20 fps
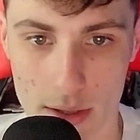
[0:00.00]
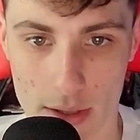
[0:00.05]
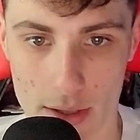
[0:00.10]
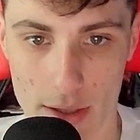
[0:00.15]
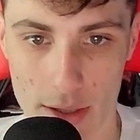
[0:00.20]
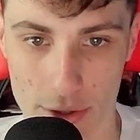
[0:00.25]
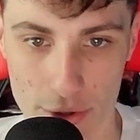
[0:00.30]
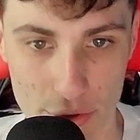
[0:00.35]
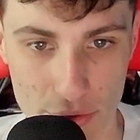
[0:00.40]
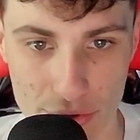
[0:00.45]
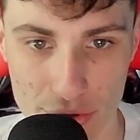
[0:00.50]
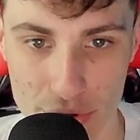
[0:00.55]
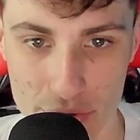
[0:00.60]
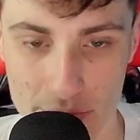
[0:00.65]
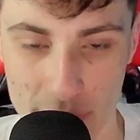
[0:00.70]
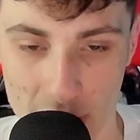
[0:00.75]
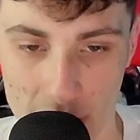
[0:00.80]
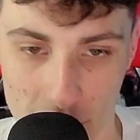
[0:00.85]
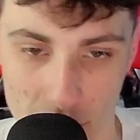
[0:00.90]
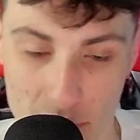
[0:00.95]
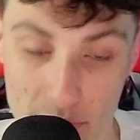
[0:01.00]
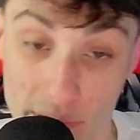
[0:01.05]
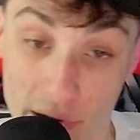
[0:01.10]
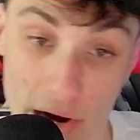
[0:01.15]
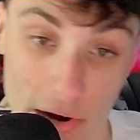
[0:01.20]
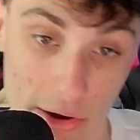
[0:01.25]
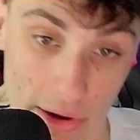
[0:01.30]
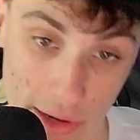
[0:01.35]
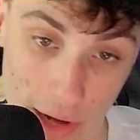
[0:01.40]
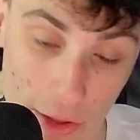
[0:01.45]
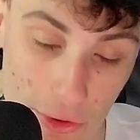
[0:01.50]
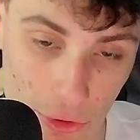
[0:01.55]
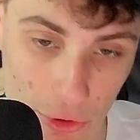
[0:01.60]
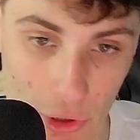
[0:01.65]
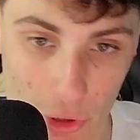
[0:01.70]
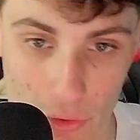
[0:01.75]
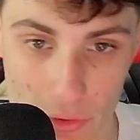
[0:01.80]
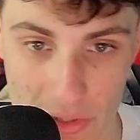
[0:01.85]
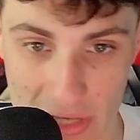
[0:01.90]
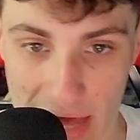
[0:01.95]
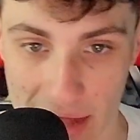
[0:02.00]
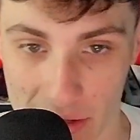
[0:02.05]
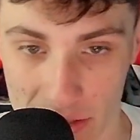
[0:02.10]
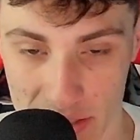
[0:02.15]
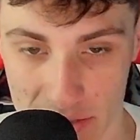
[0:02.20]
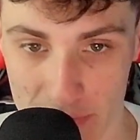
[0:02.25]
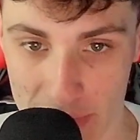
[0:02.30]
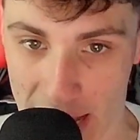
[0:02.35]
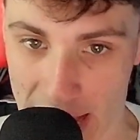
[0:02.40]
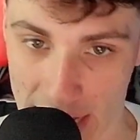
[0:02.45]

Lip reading: YouTube Niner Empire, in other news, Alex Mack,